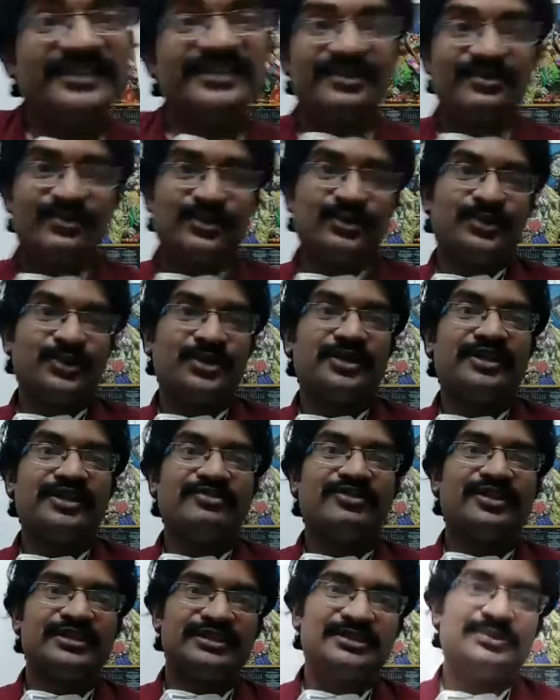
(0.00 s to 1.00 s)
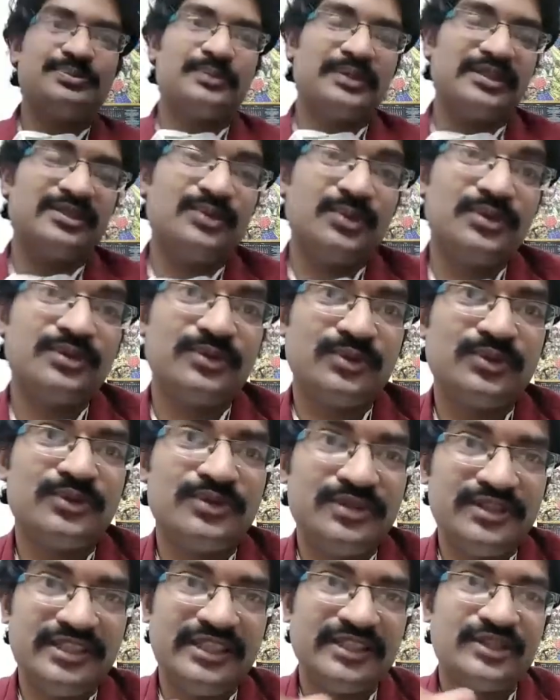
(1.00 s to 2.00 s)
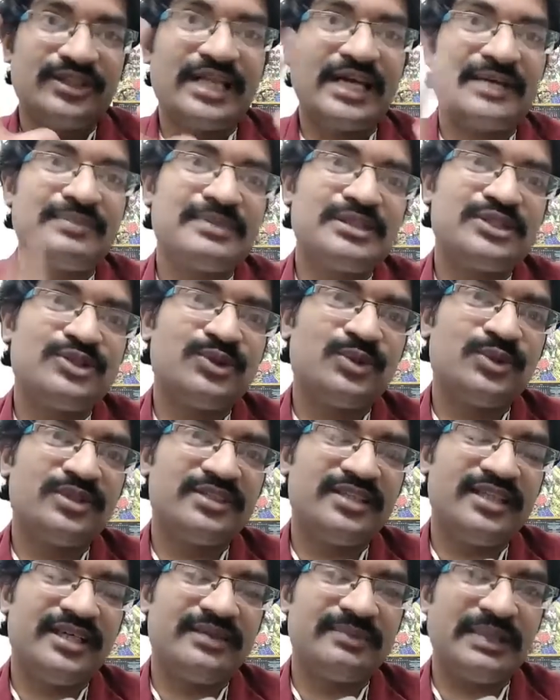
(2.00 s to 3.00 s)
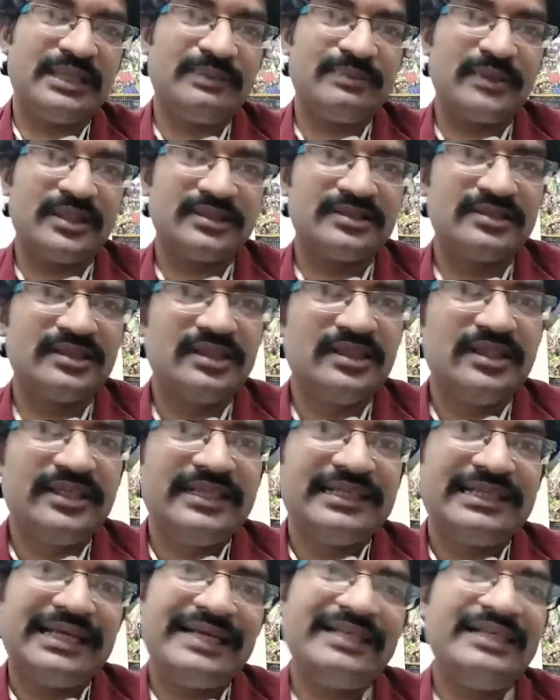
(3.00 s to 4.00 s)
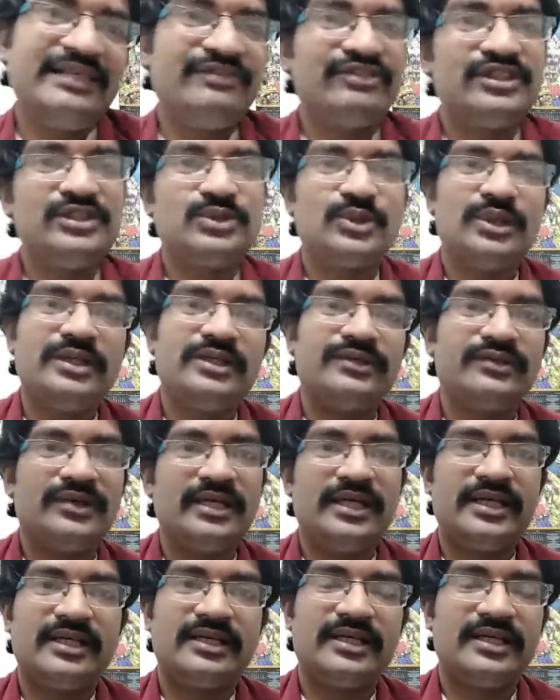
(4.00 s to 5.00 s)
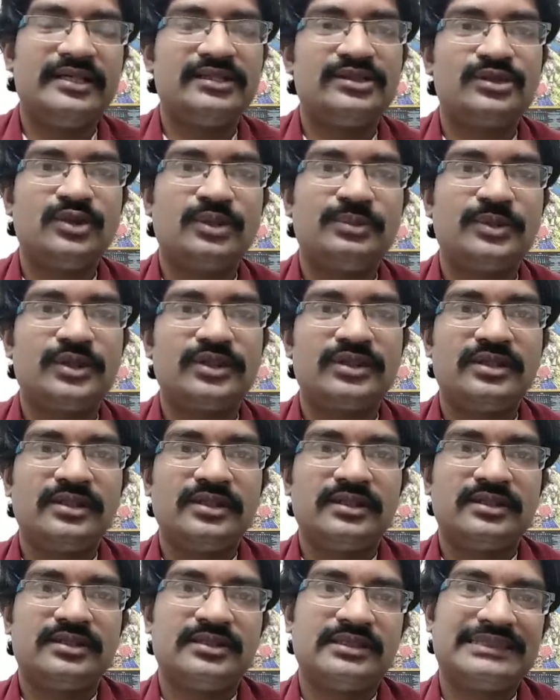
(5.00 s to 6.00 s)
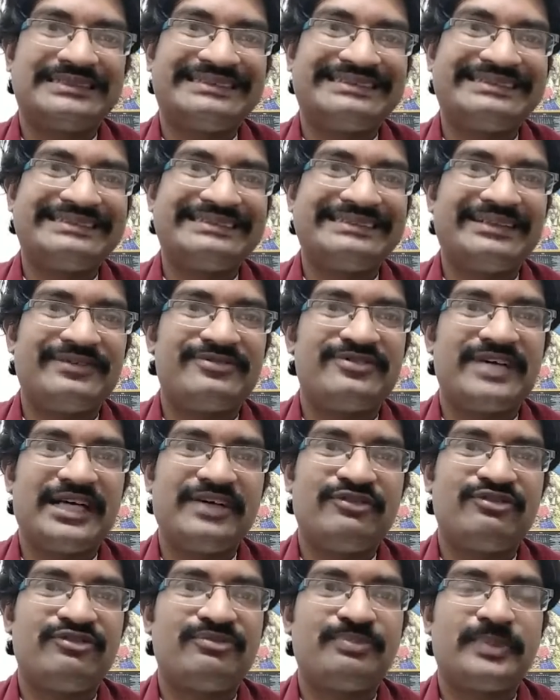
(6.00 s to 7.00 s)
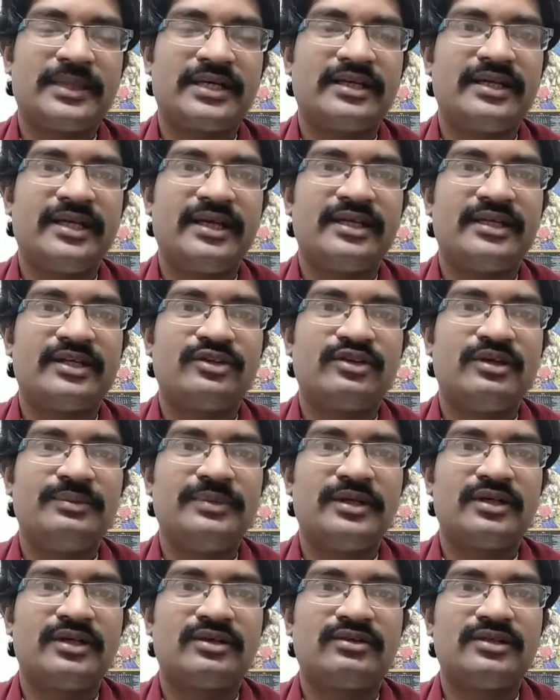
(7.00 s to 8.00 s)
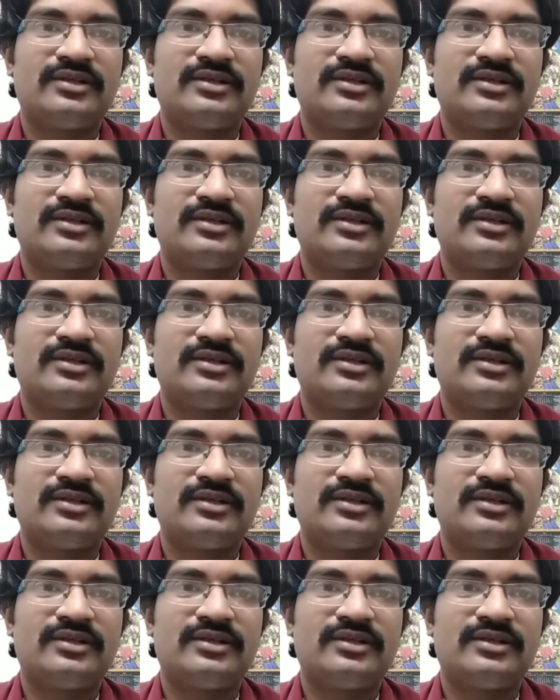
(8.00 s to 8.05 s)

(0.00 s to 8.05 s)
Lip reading: during the first month. That much tools they might pass, and eventually it will decrease to about 5 per day. That will be around